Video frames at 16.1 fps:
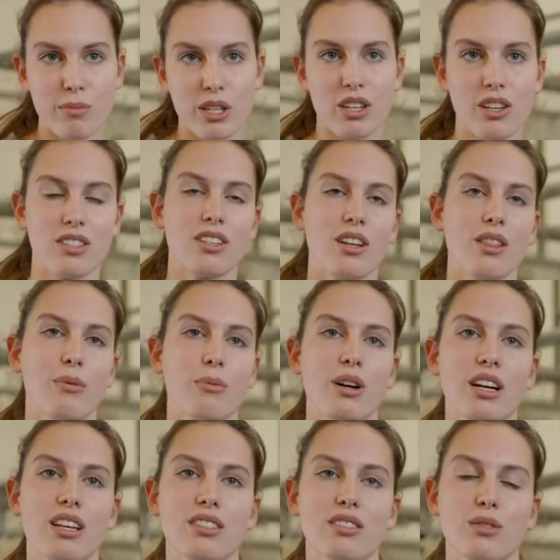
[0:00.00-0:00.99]
because
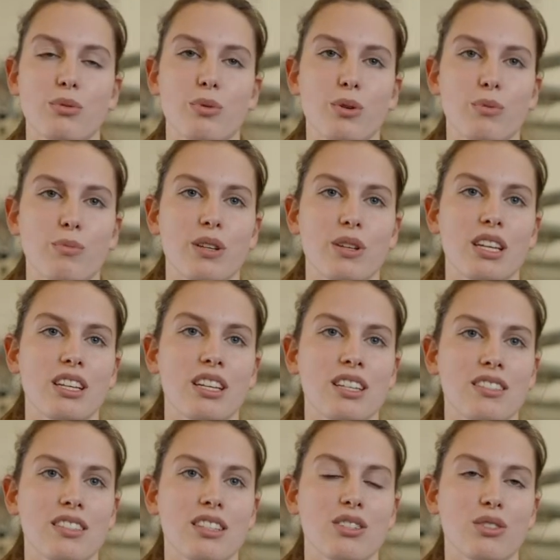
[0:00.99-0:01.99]
otherwise it won't be
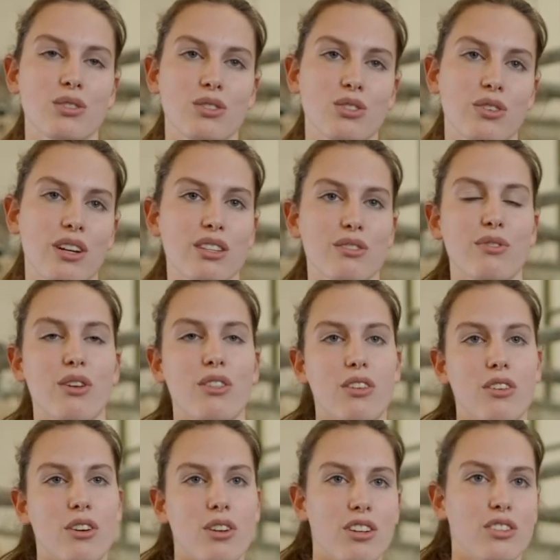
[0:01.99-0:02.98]
easy to transfer
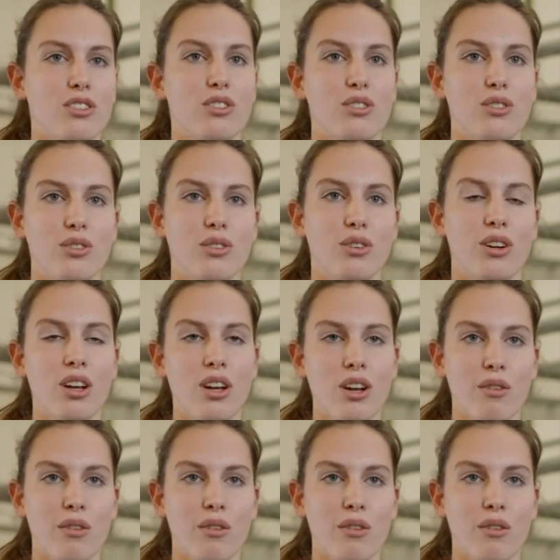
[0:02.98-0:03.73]
the knowledge to